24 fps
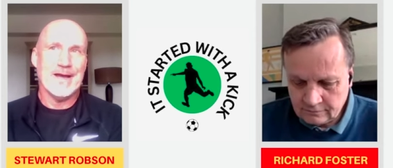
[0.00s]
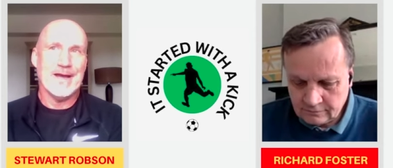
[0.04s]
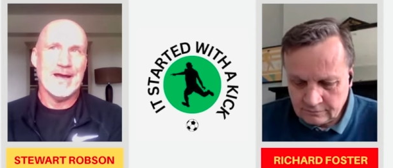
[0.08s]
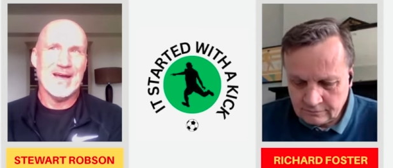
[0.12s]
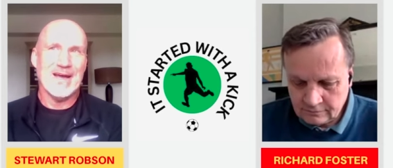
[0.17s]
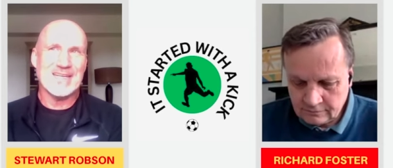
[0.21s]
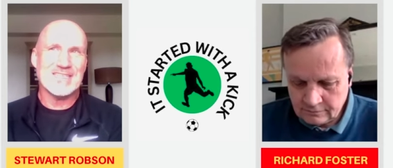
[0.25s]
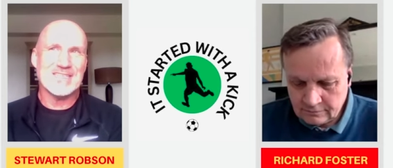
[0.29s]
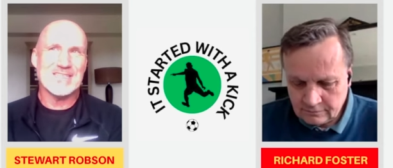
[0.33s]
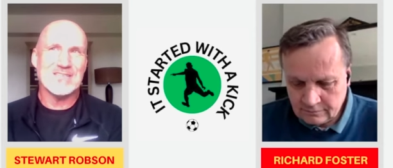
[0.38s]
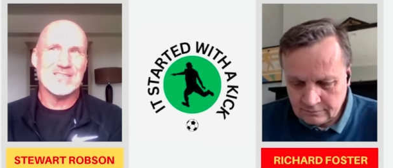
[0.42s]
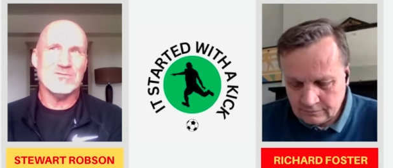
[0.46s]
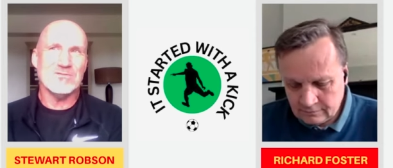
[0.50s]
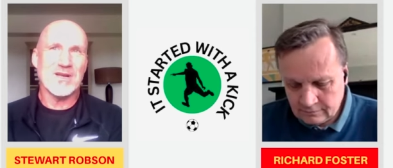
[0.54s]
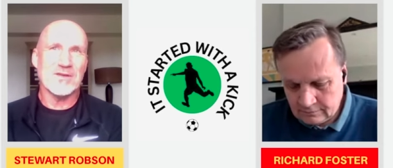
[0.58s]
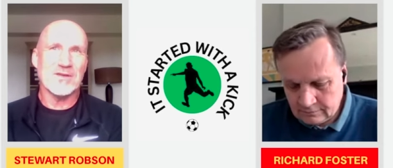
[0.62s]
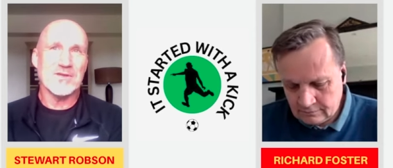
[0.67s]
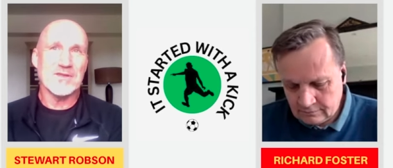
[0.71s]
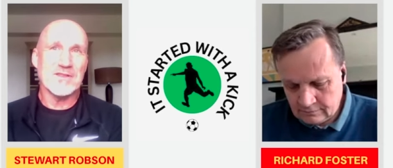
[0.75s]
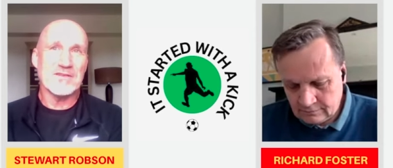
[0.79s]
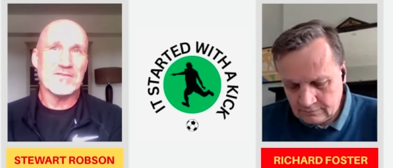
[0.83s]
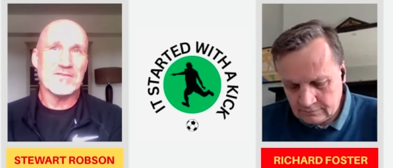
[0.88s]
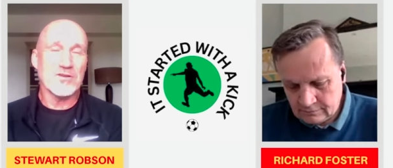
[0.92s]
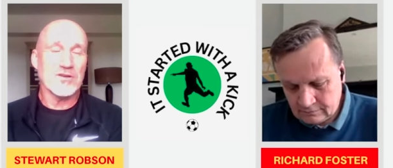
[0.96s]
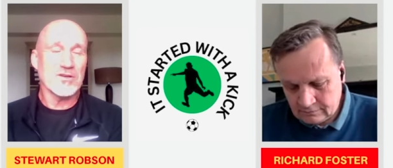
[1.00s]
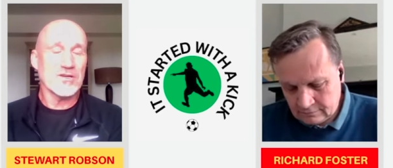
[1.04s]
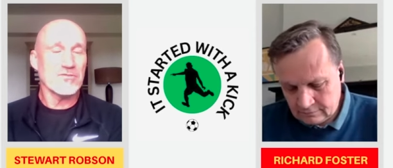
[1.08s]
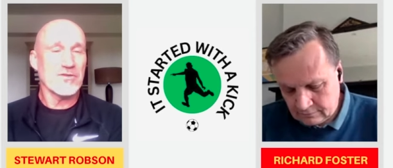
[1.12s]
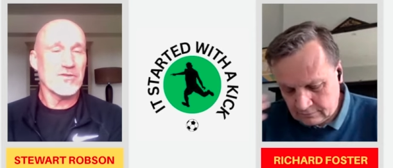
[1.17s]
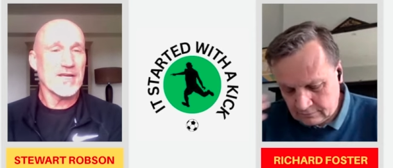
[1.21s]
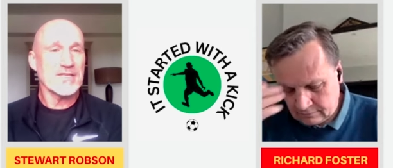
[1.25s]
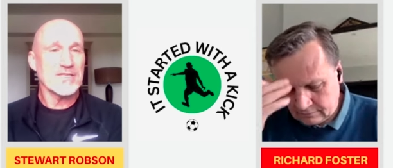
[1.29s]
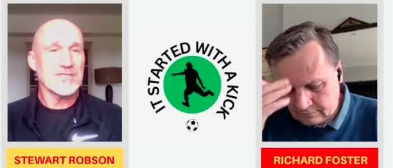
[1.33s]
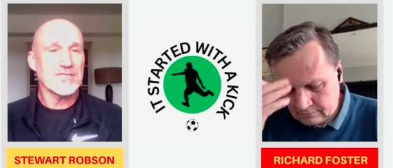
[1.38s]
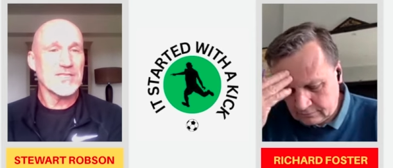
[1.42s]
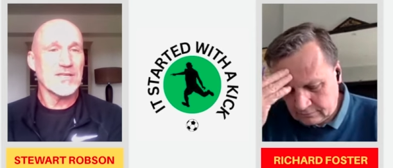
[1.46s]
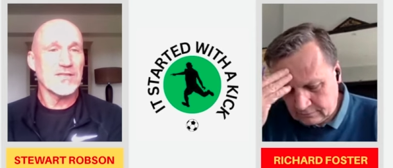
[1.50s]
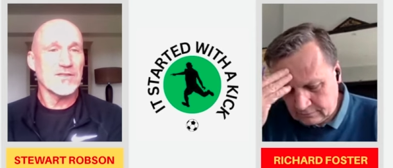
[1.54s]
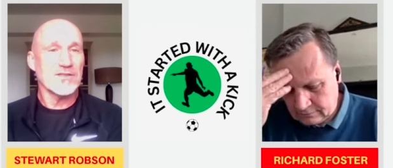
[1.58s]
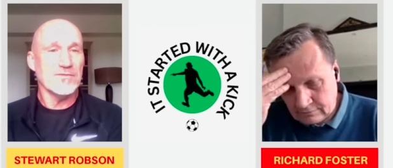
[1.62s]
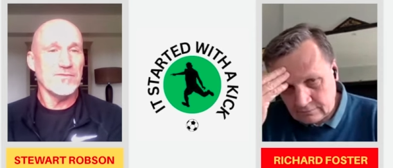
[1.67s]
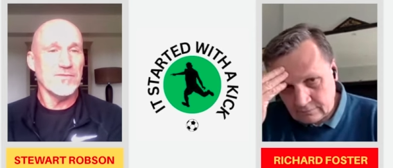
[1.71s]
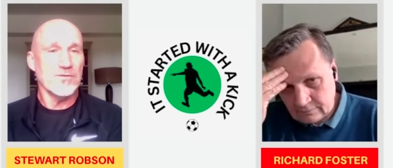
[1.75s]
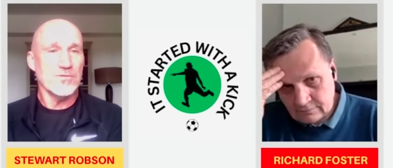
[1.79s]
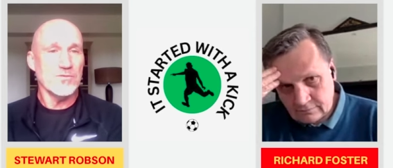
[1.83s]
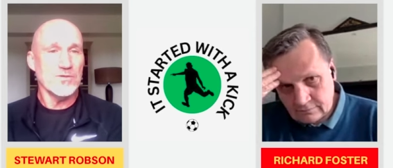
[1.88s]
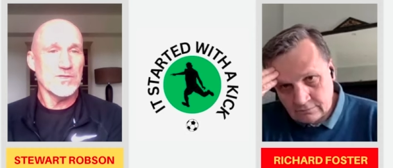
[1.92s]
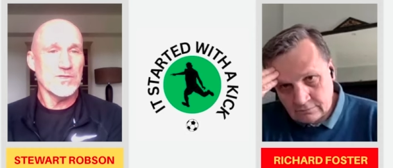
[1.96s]
Speaker 1: I still don't think they've got a great centre
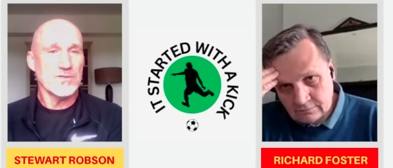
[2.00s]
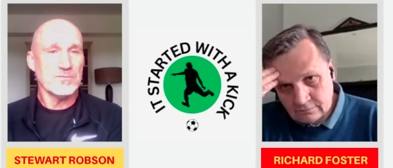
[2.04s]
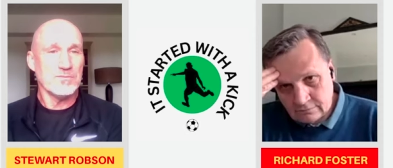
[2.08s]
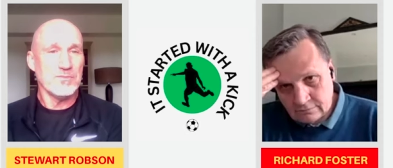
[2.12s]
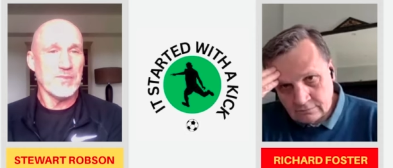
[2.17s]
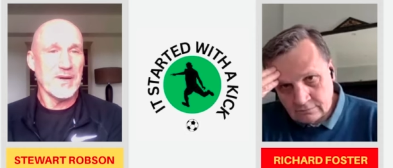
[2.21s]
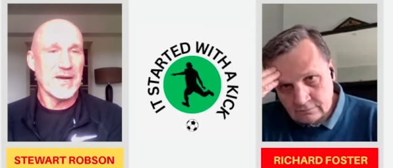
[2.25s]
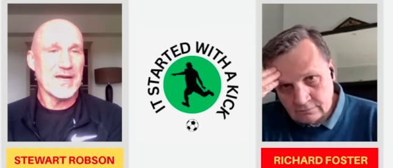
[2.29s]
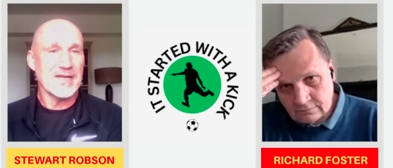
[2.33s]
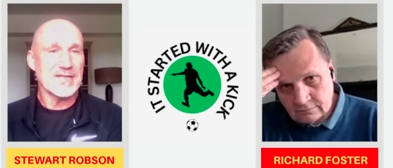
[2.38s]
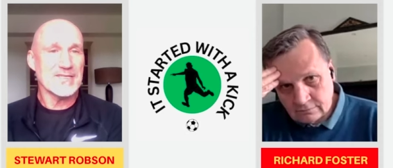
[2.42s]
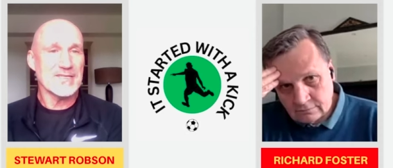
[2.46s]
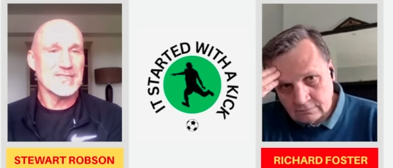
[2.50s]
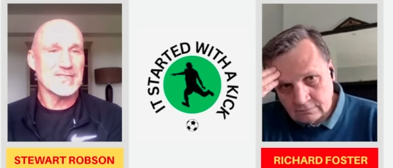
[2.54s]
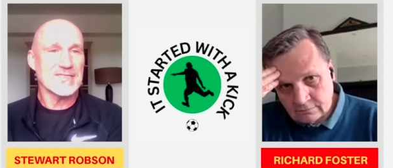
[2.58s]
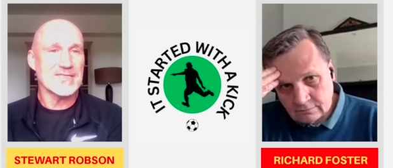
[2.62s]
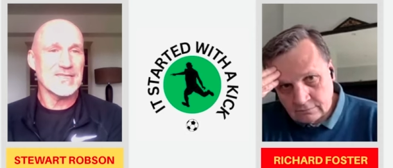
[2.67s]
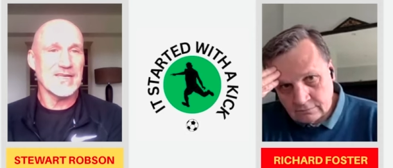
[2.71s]
forward, but